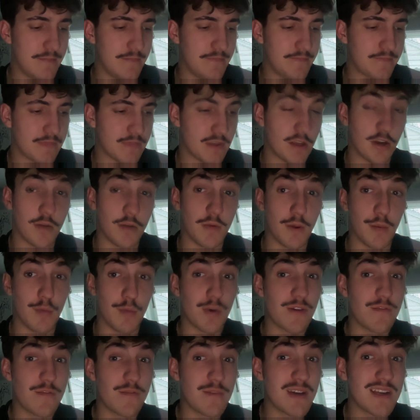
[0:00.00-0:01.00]
You know, maybe we
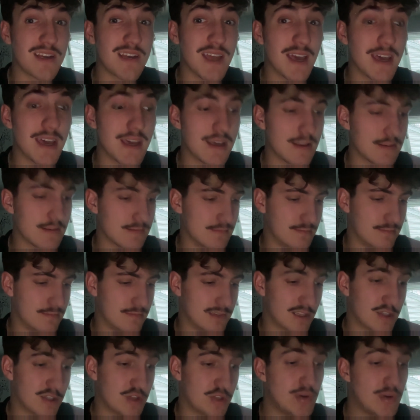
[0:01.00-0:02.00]
have a big day.
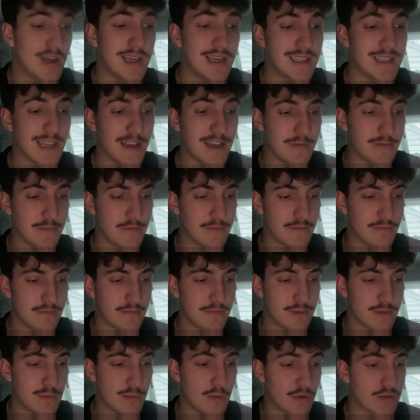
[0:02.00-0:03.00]
2 days left.
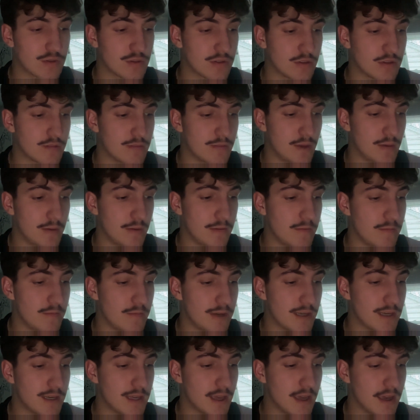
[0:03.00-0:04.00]
Tomorrow's third. Maybe we have a
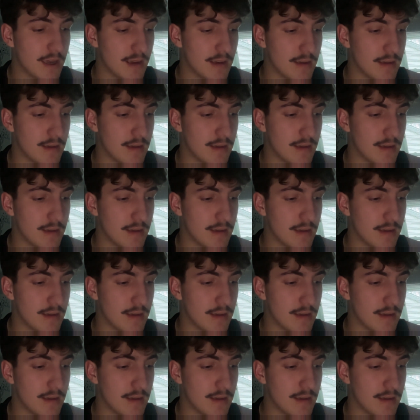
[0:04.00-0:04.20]
big day.